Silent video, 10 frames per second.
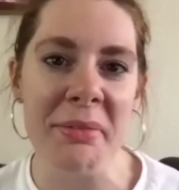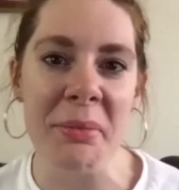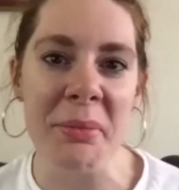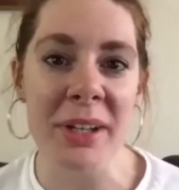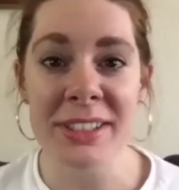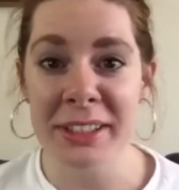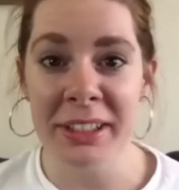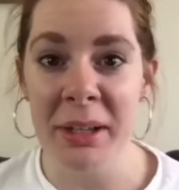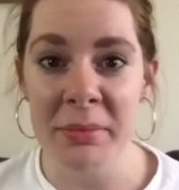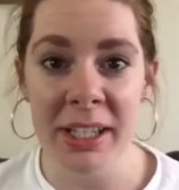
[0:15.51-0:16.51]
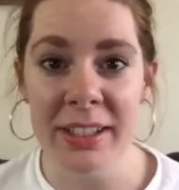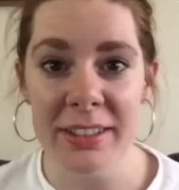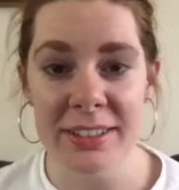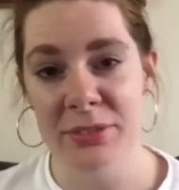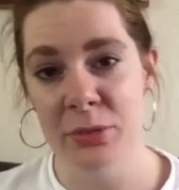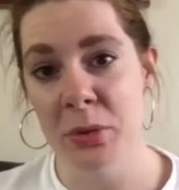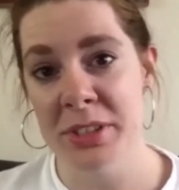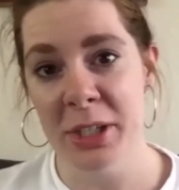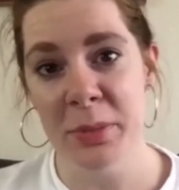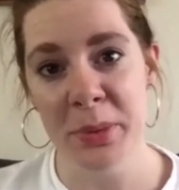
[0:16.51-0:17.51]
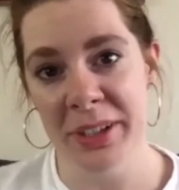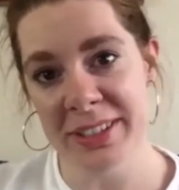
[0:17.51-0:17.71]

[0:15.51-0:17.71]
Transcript: what's going to come next for SailPoint.